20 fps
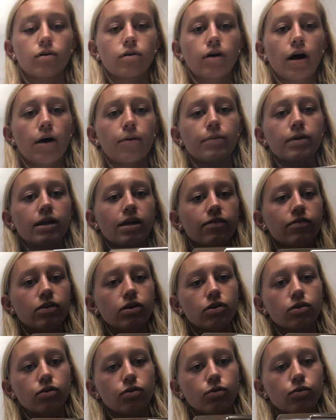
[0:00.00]
I'll be giving
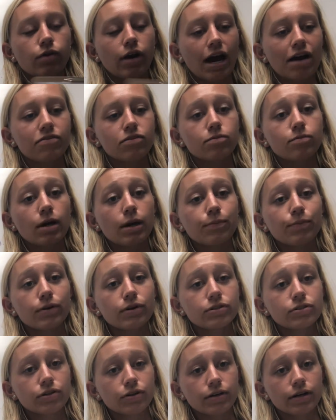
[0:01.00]
you graphing paper
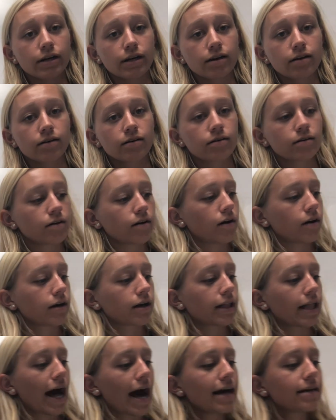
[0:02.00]
during
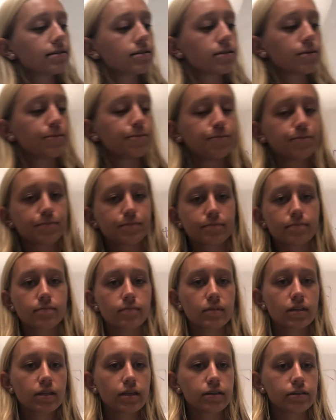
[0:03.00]
class
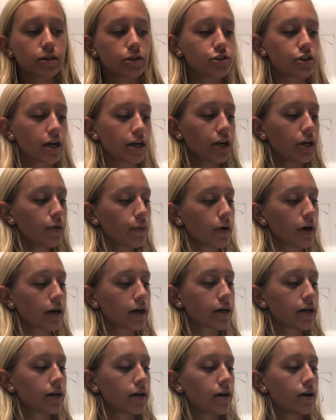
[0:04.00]
to check your
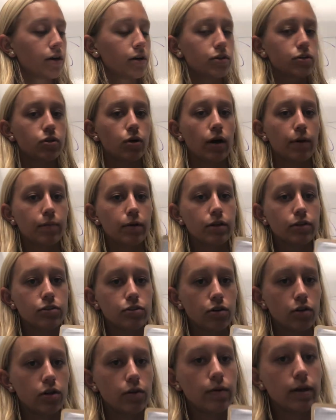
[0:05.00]
work. So I'm going to show
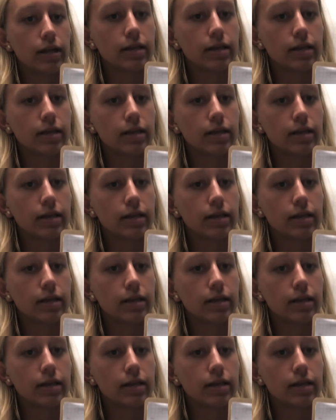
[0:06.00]
you an